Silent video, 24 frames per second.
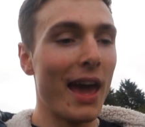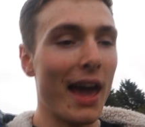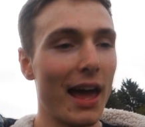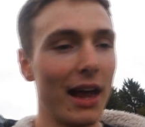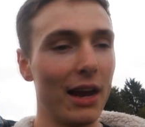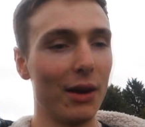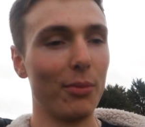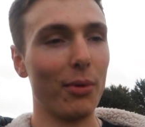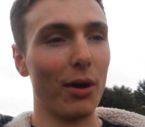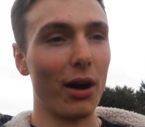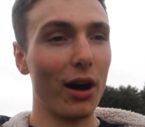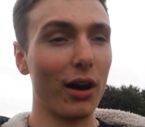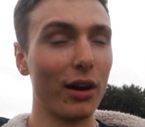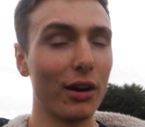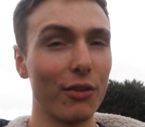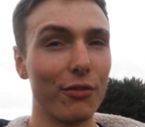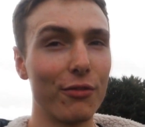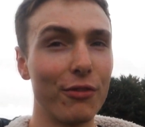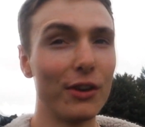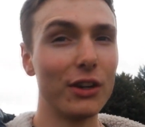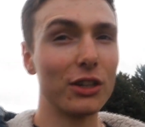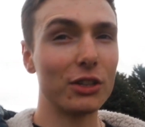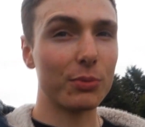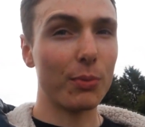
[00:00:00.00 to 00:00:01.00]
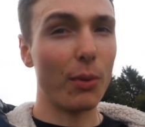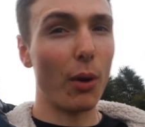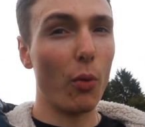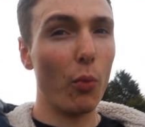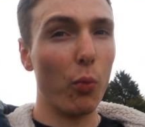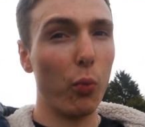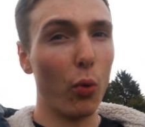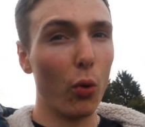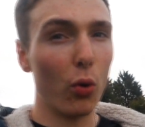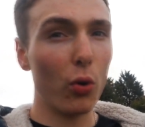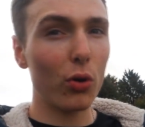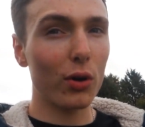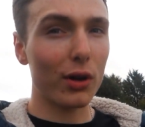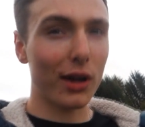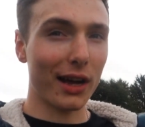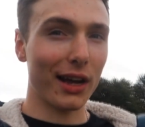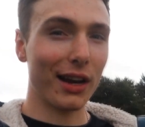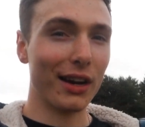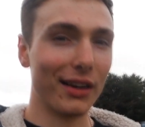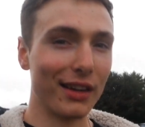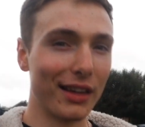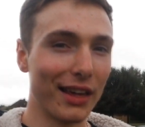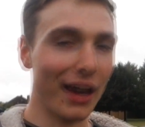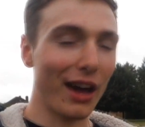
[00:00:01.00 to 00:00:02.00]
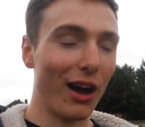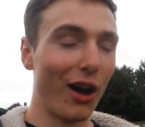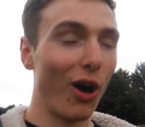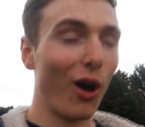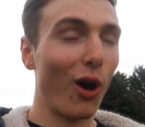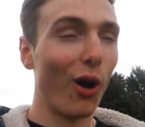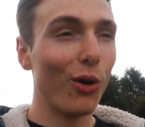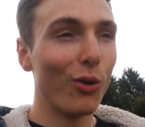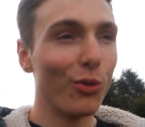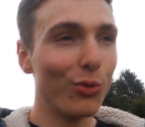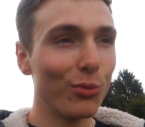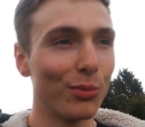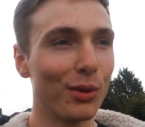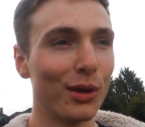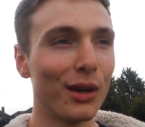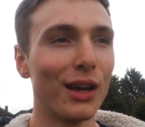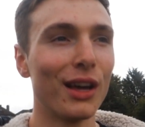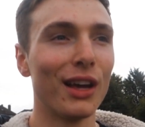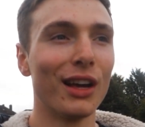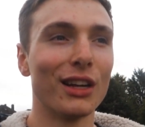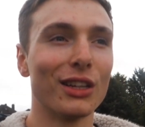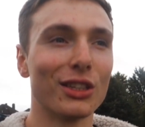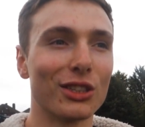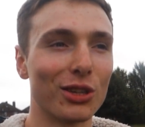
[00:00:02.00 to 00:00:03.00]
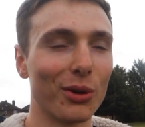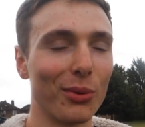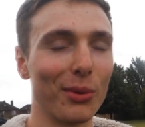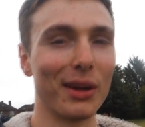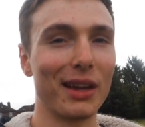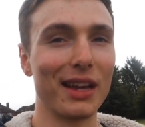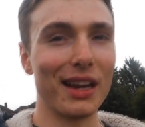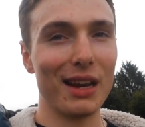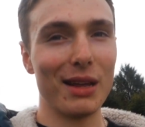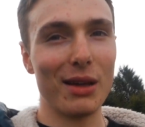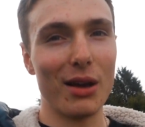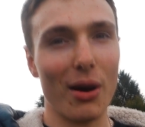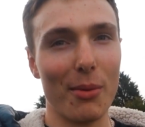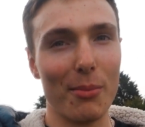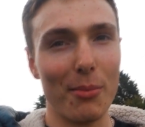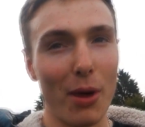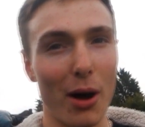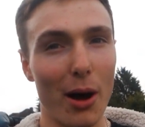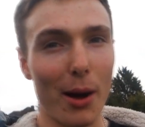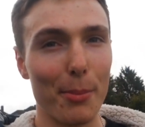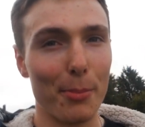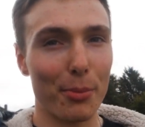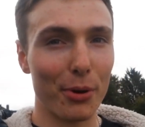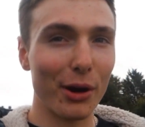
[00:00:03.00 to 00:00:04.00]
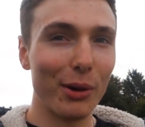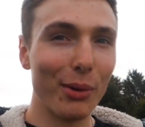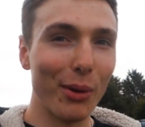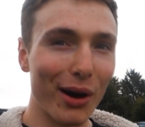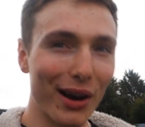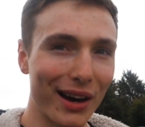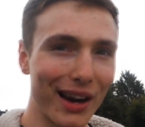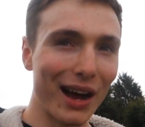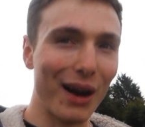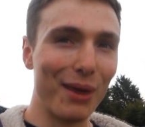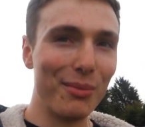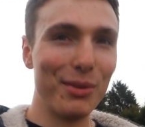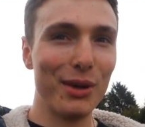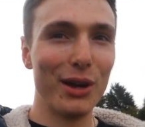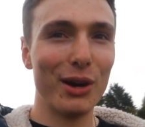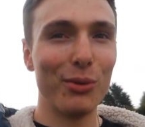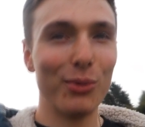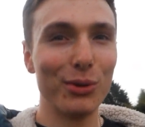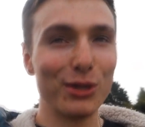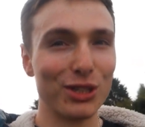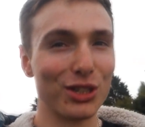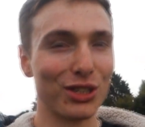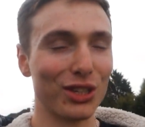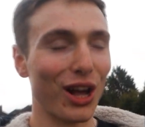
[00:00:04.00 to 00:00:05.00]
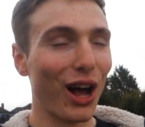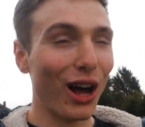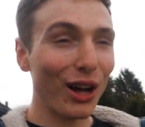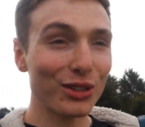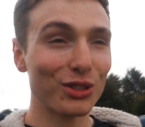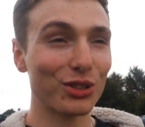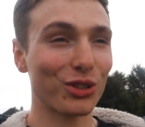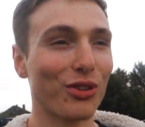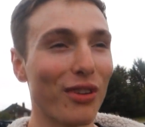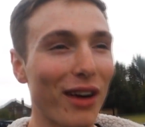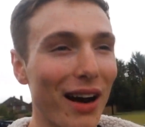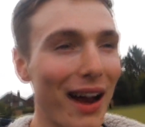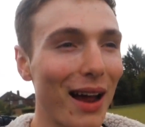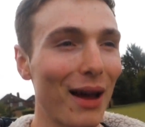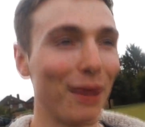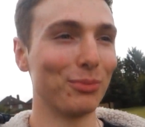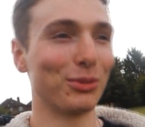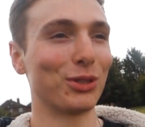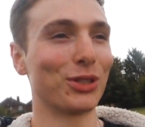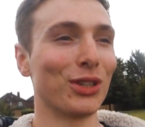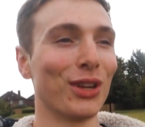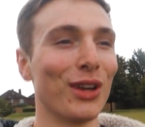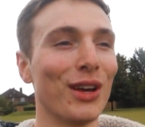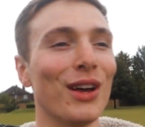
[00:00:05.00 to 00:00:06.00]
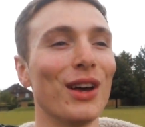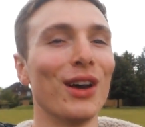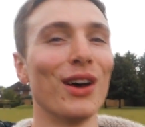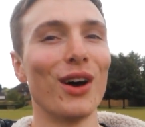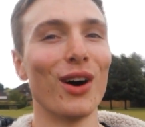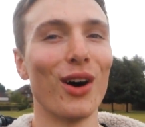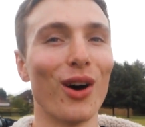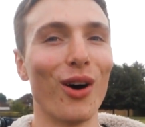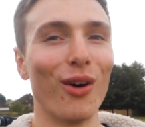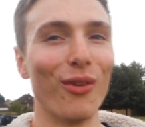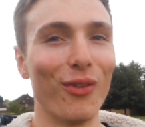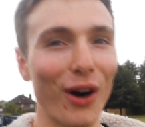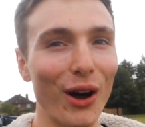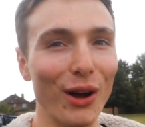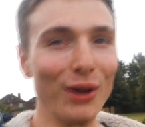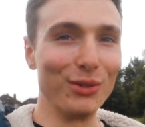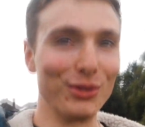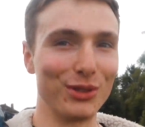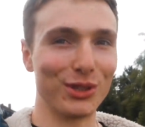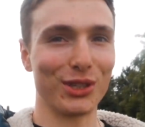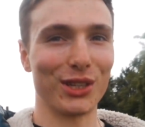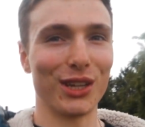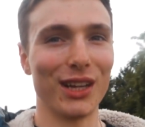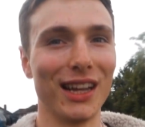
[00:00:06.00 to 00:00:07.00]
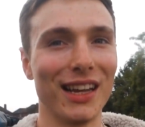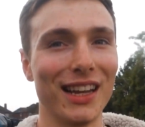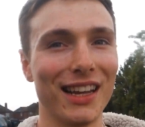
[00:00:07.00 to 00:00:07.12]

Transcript: Anyway, I'm gonna finish my walk and get home so we can eat my pre-workout meal, which is 100 grams of oats.